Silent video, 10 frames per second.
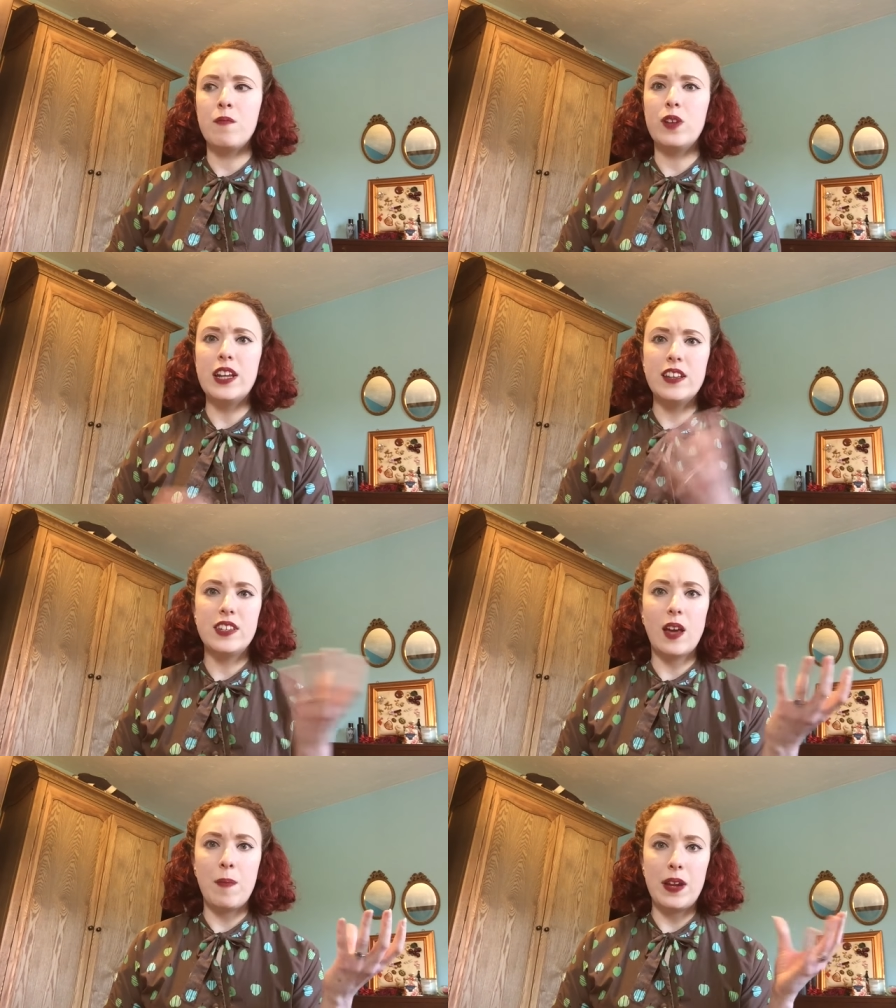
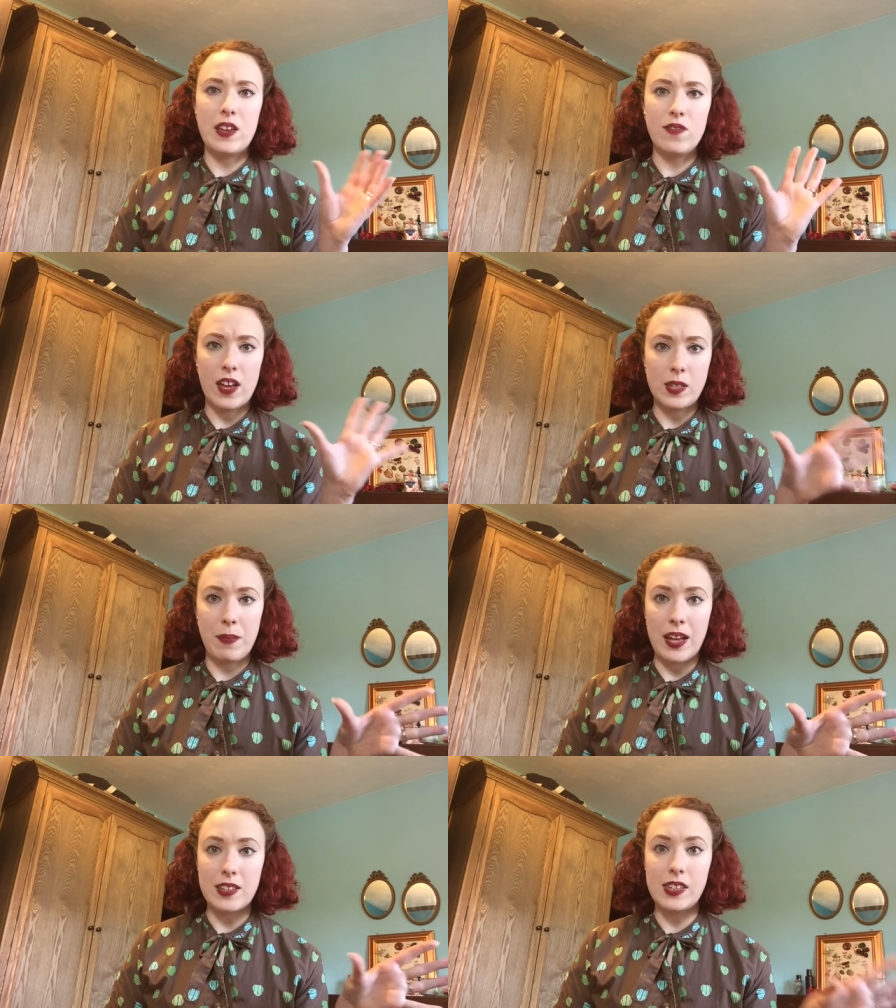released, I believe, as a
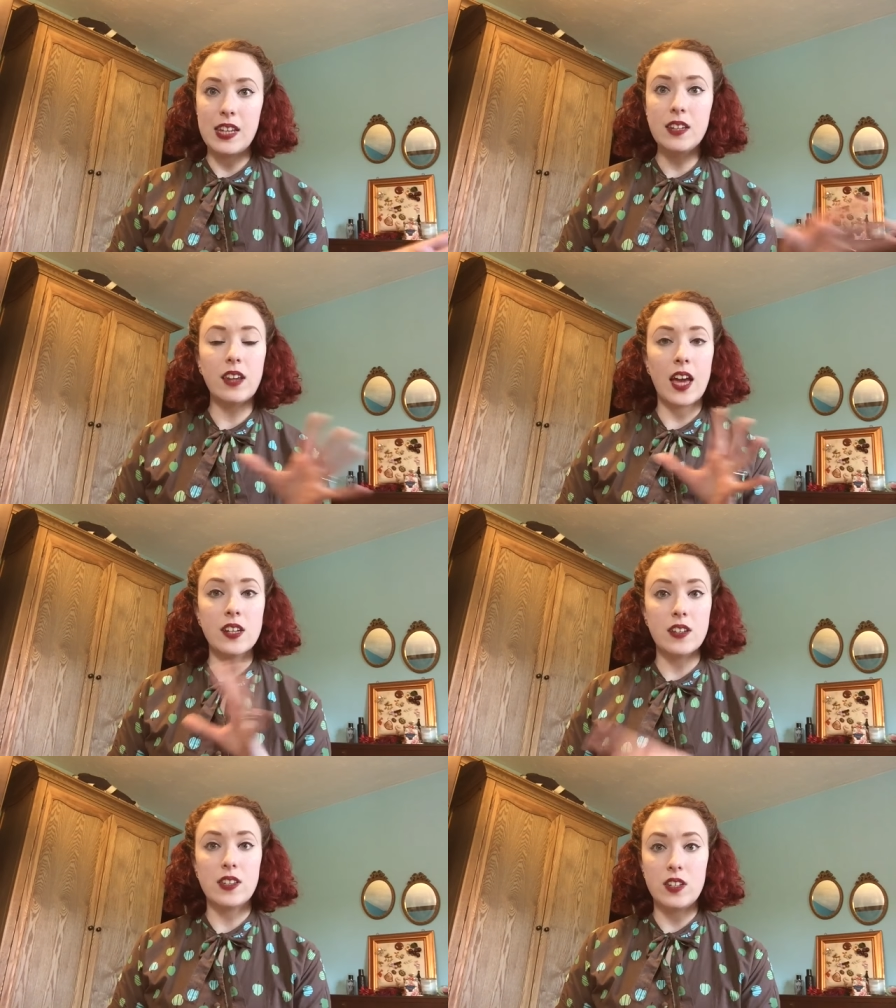magazine
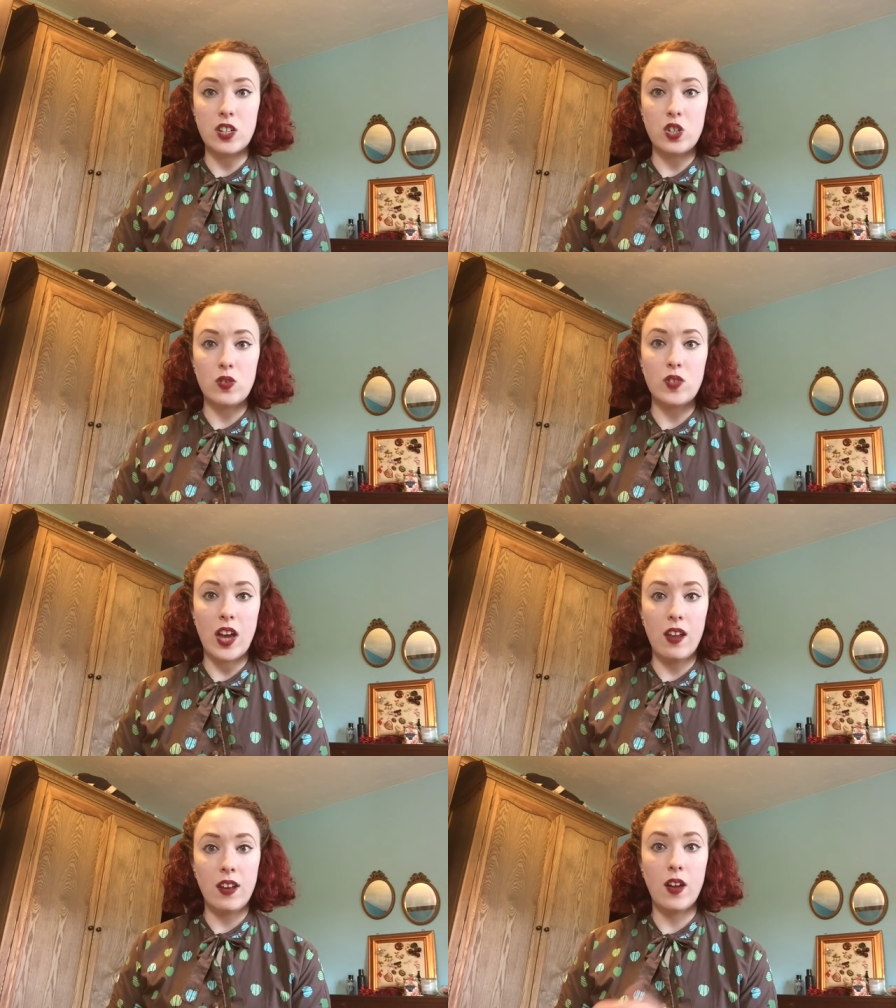and as a digital
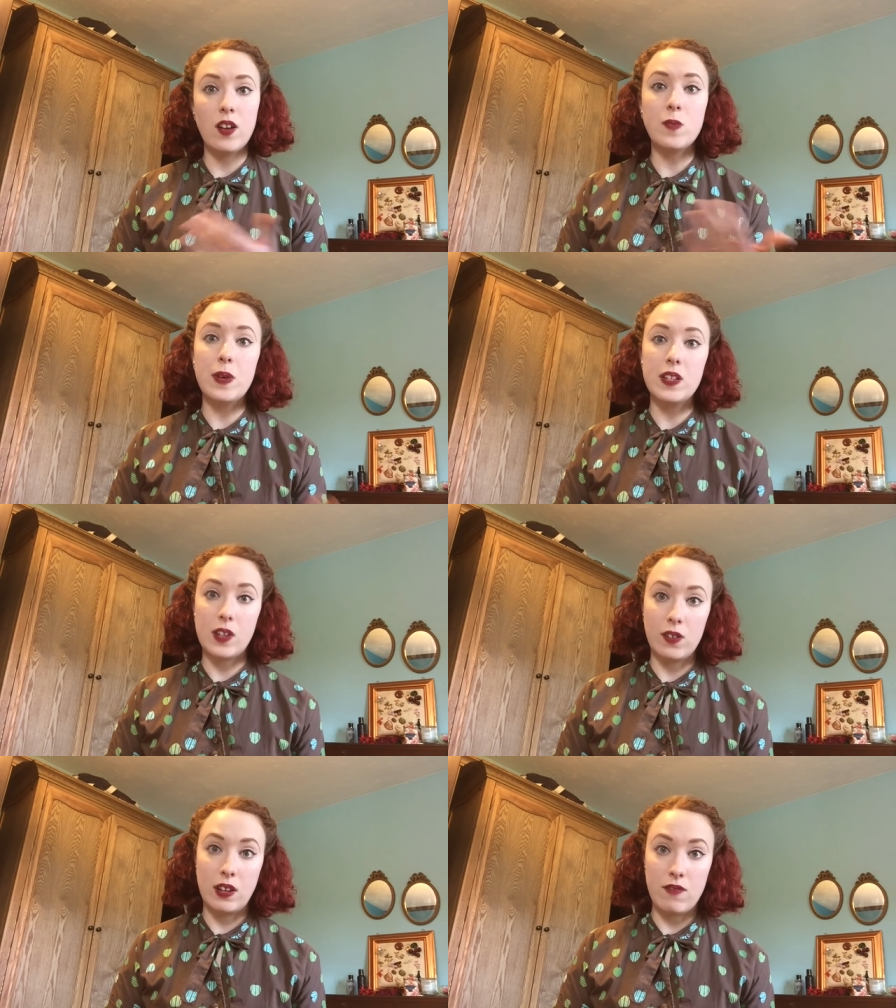download, but it's
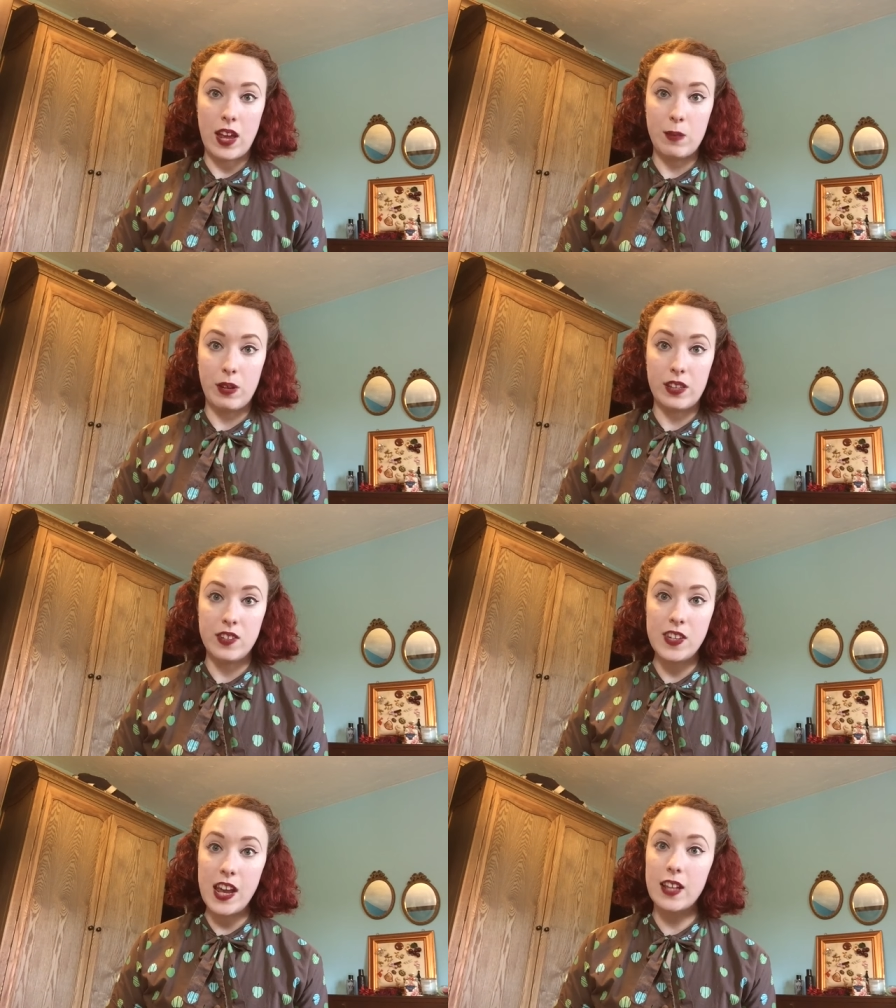only available in the
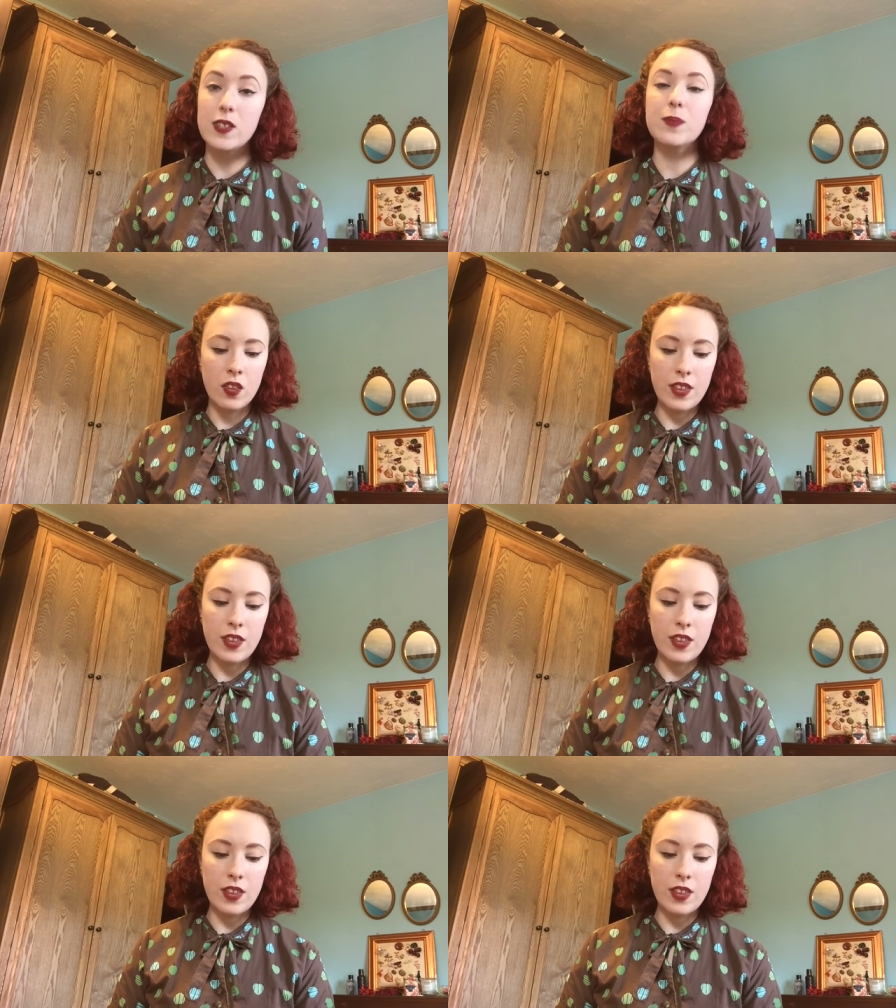States.